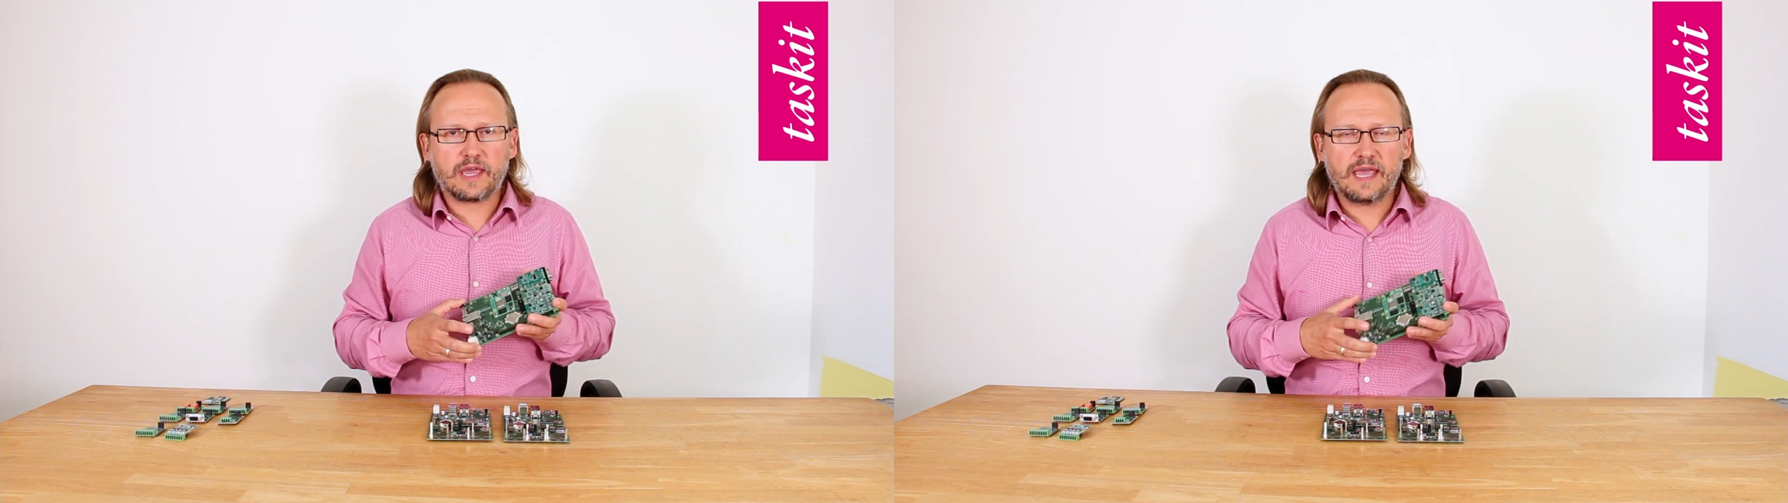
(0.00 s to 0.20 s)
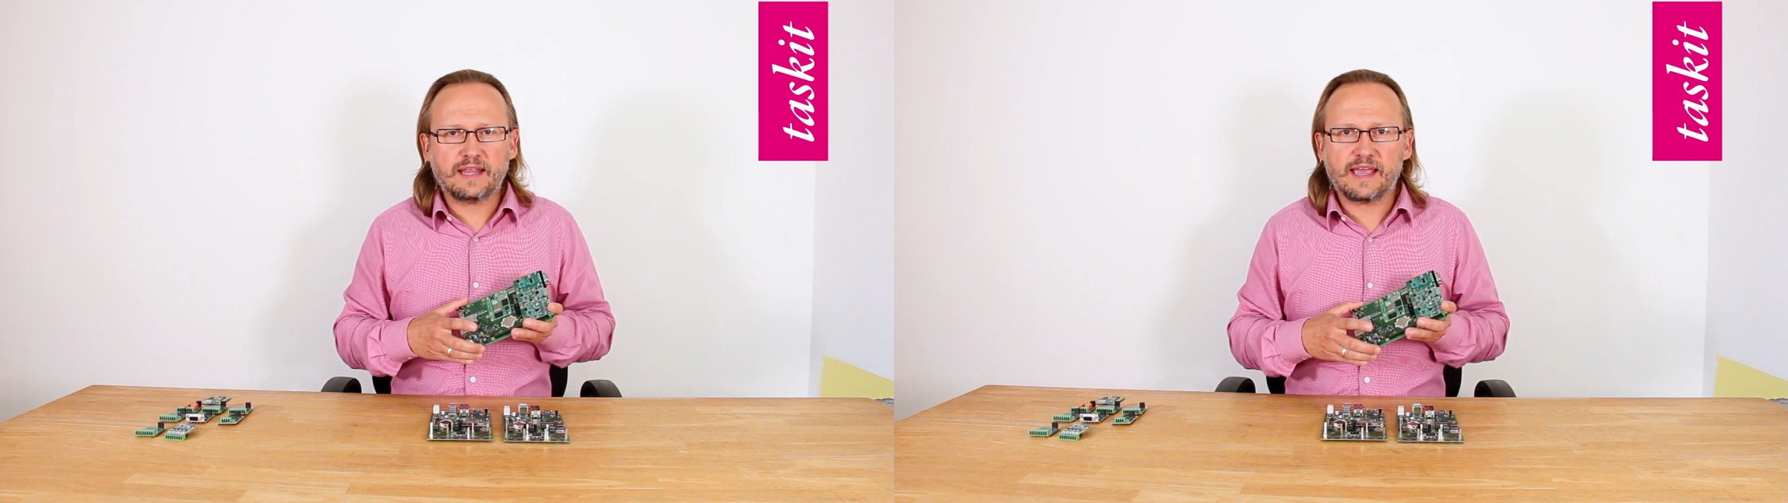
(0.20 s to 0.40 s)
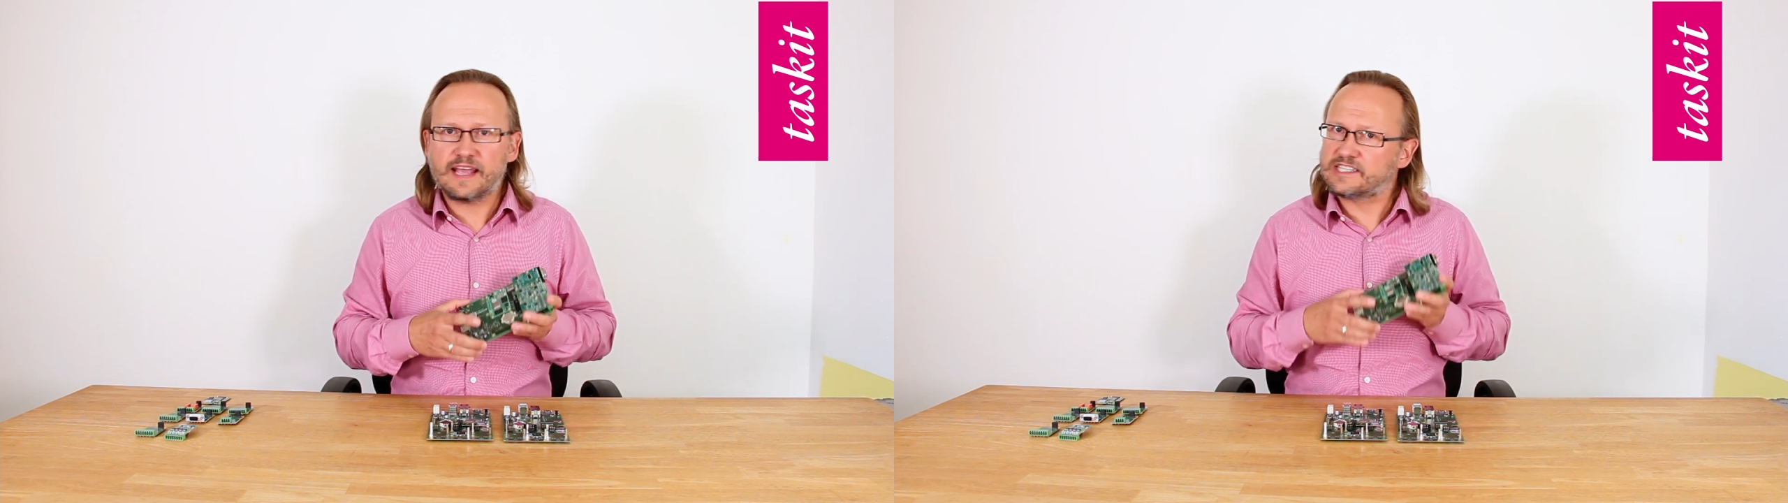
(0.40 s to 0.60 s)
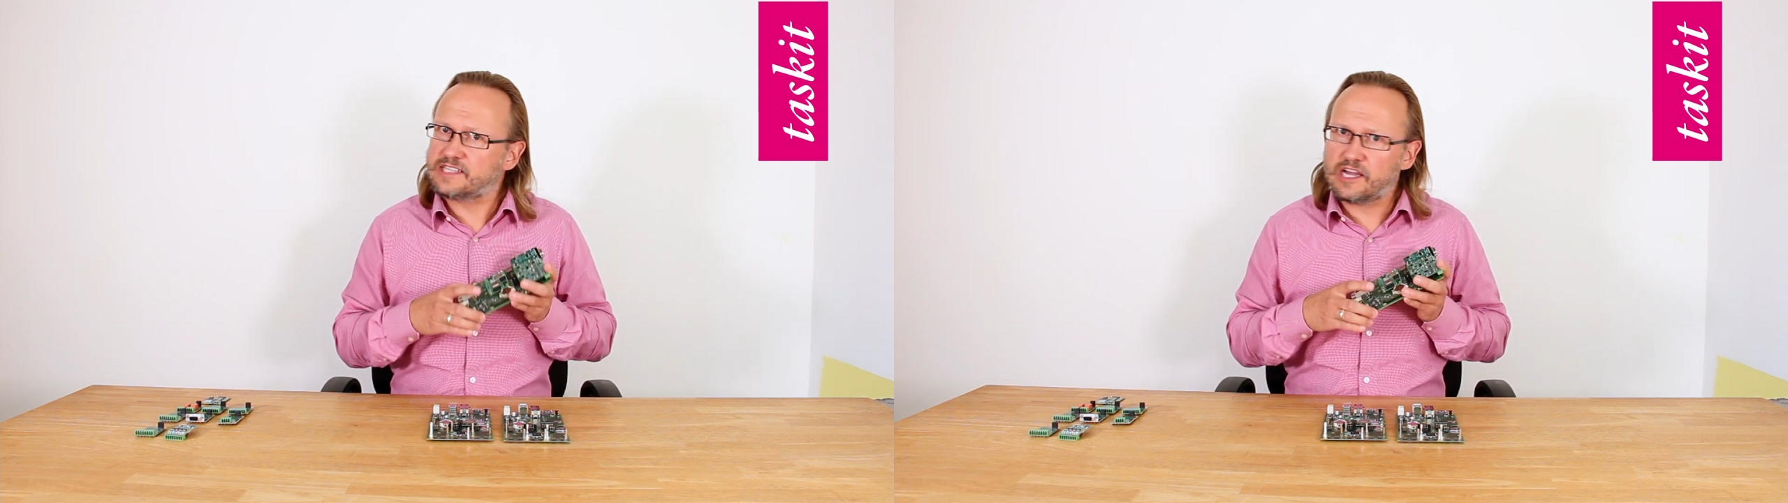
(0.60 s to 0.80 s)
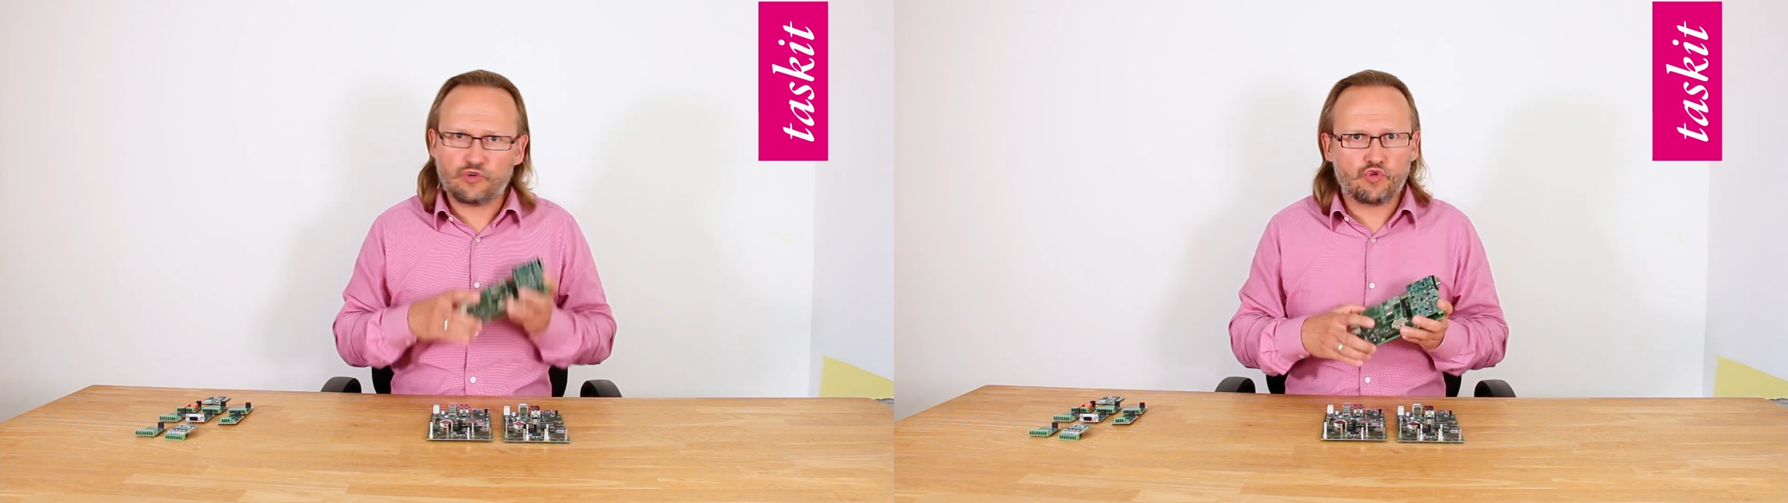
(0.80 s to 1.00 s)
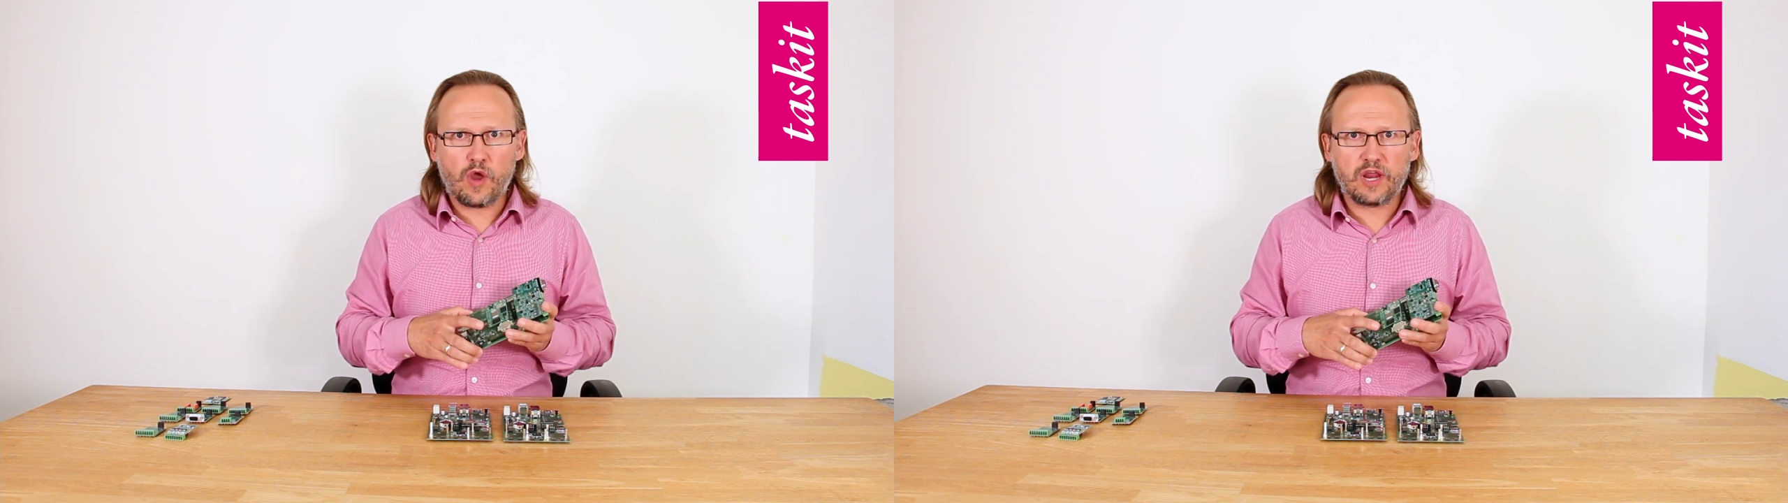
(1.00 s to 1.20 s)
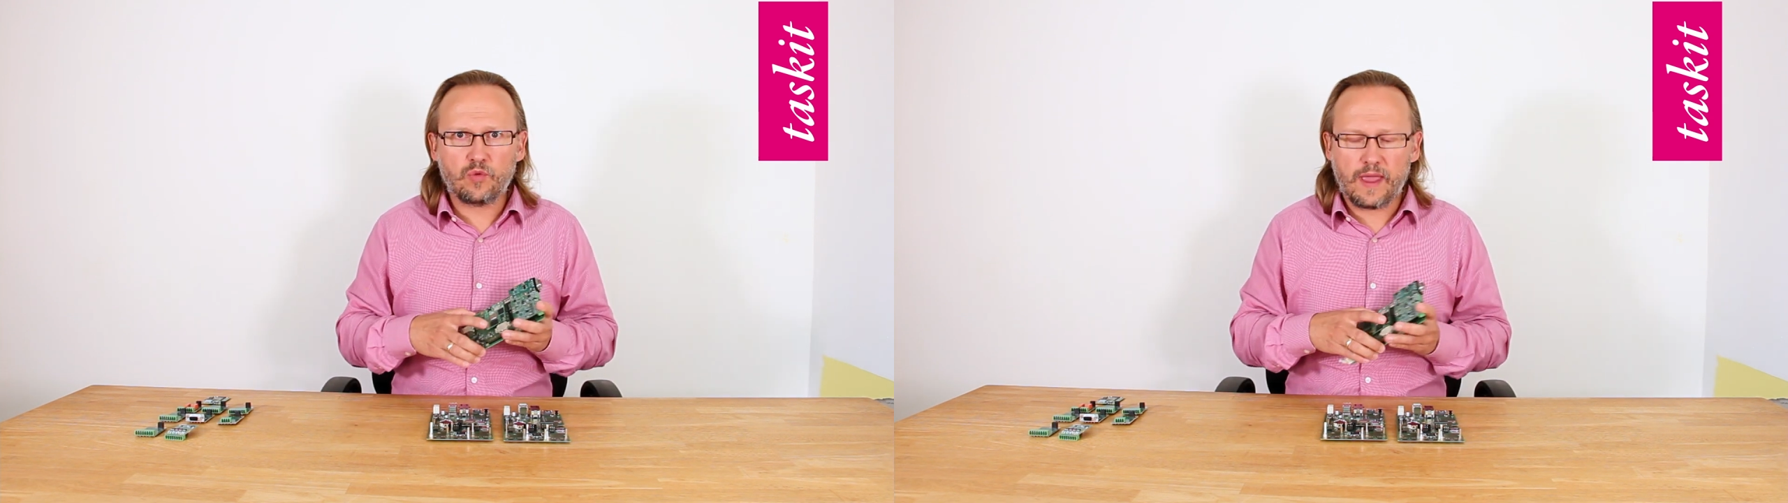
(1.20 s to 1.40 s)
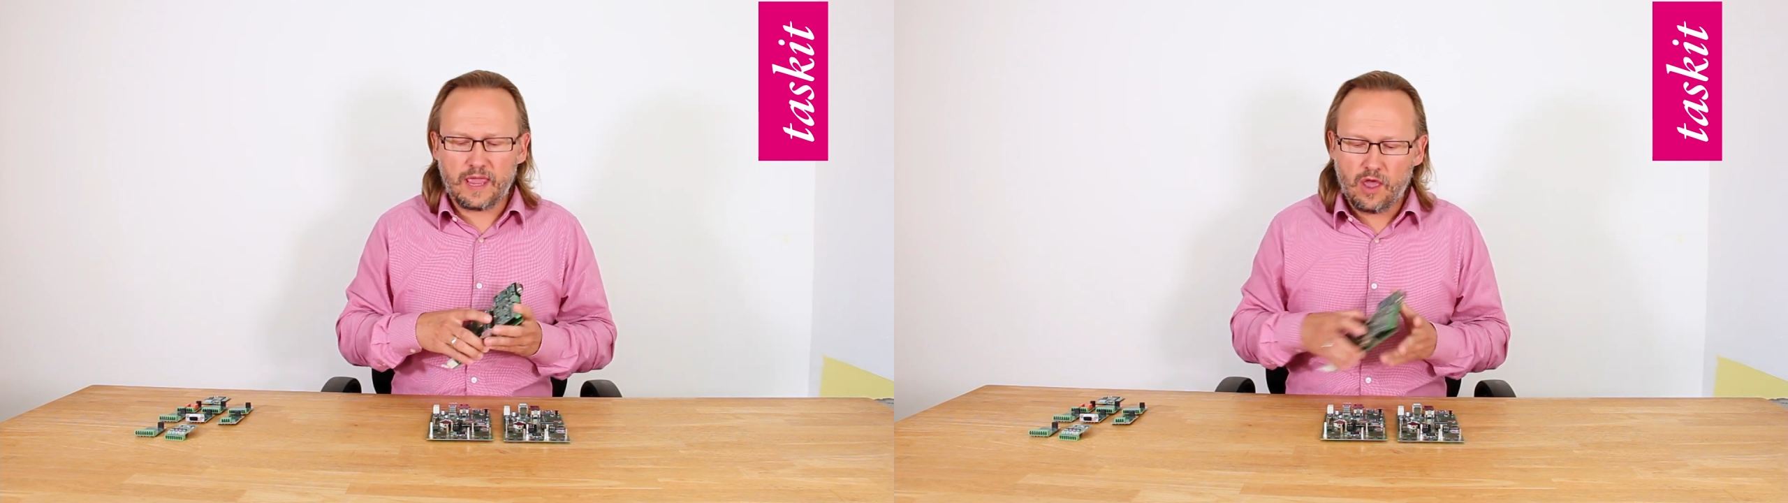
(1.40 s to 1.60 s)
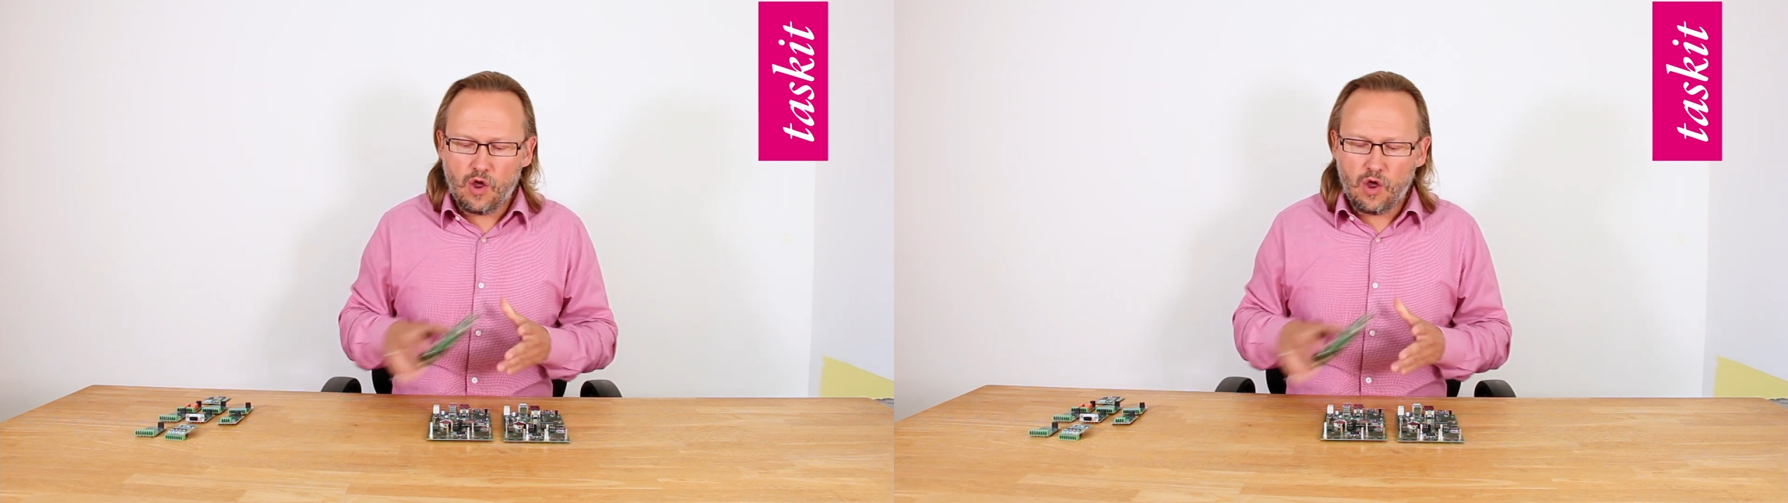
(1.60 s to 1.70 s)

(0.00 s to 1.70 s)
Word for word: kit and start right away,